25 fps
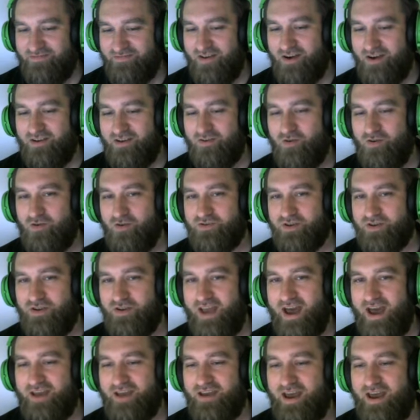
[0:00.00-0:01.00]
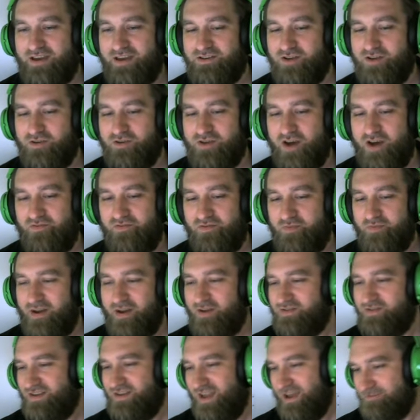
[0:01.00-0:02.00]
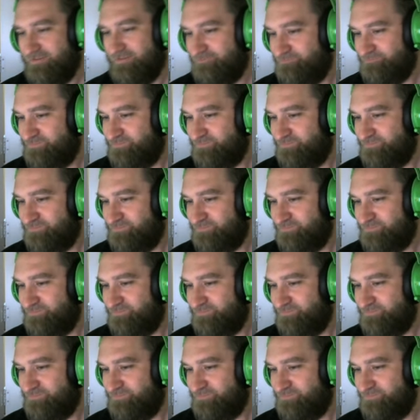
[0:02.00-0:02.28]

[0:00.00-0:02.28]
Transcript: Very cool. So he had, he had two Doflamingos in hand.